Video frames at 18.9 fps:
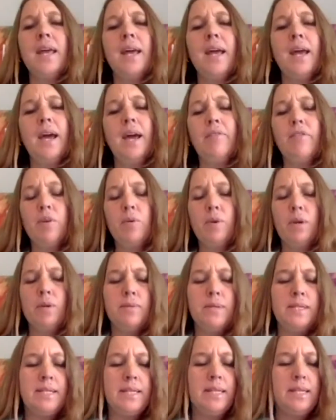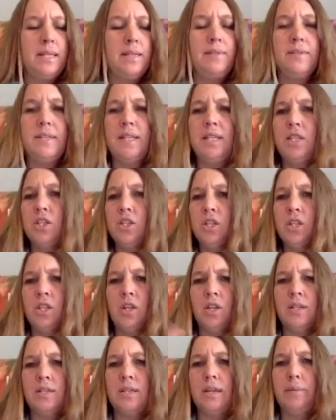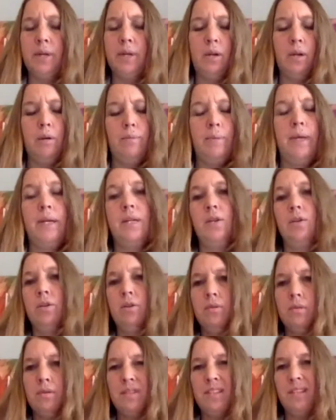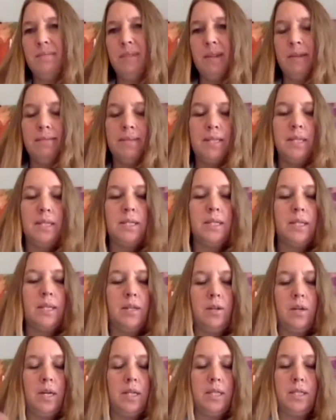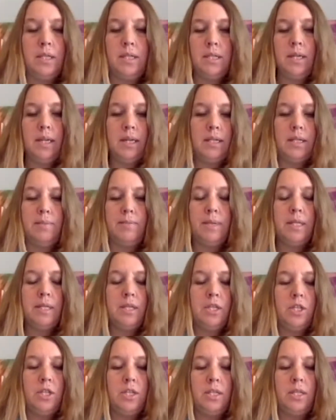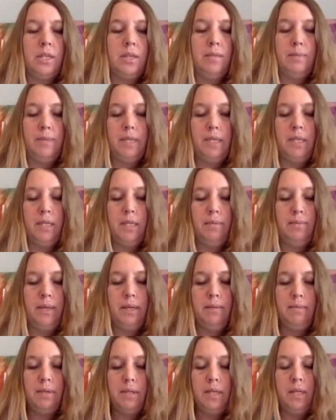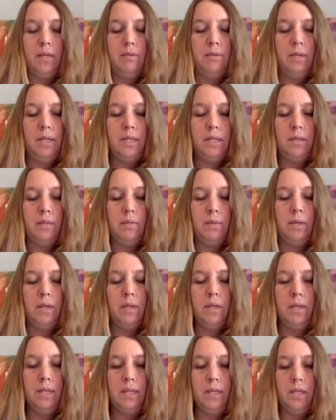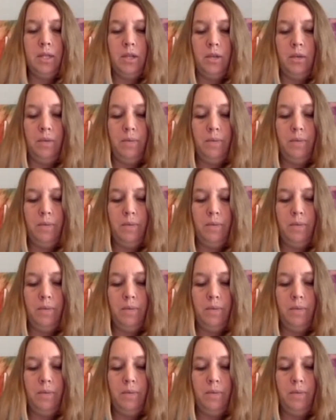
everyone was sent an invitation a long time ago, but you know, sometimes things get lost. Text messages and emails, sometimes they don't get to where you need to go.